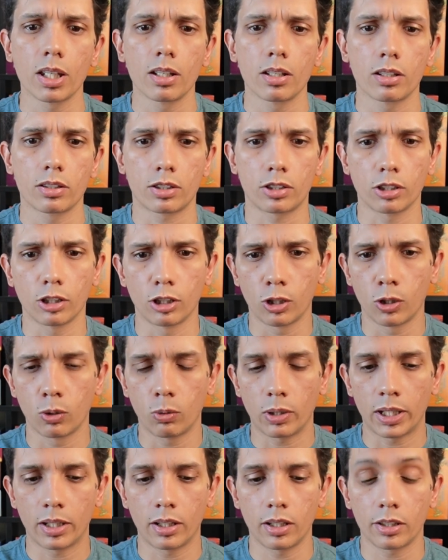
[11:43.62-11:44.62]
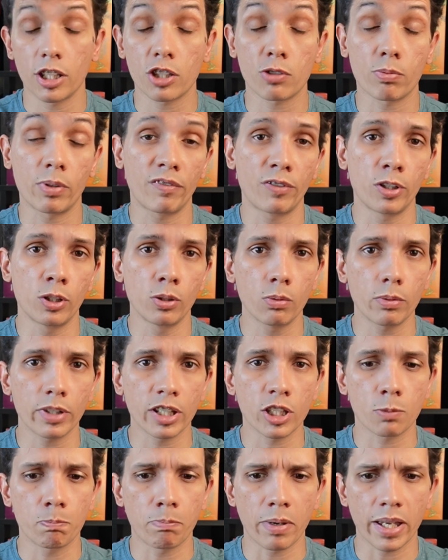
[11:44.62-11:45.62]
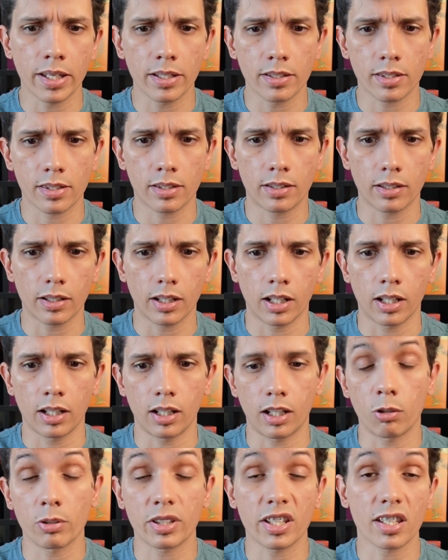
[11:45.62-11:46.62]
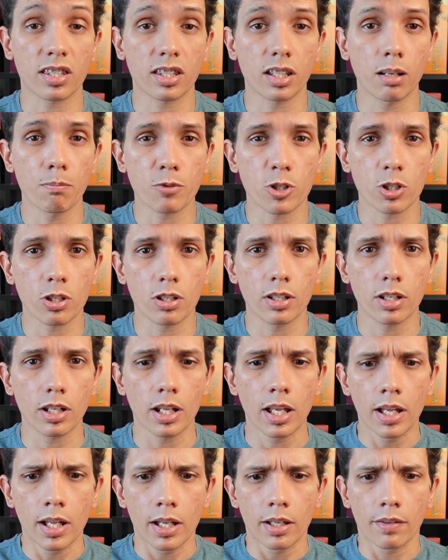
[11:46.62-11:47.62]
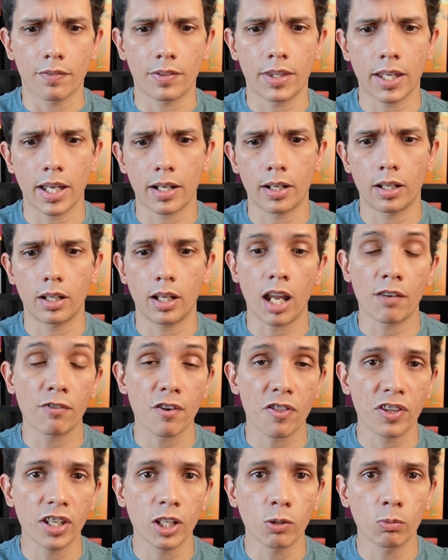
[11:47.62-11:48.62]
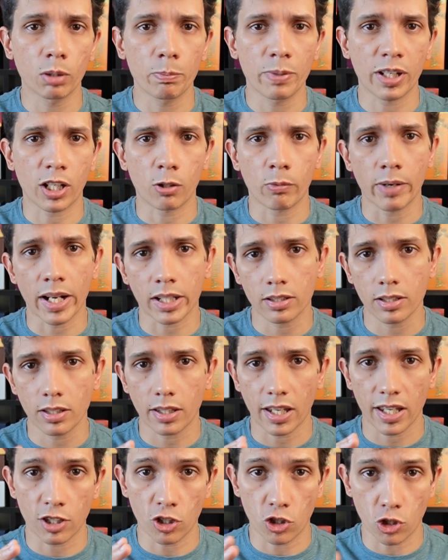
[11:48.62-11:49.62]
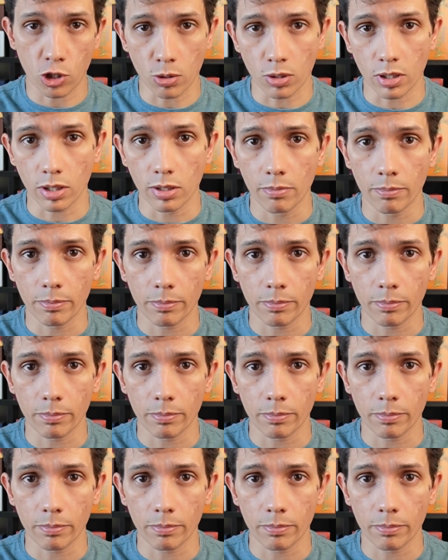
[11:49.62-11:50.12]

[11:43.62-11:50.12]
So this review is based on the assumption that everything will be corrected as it should.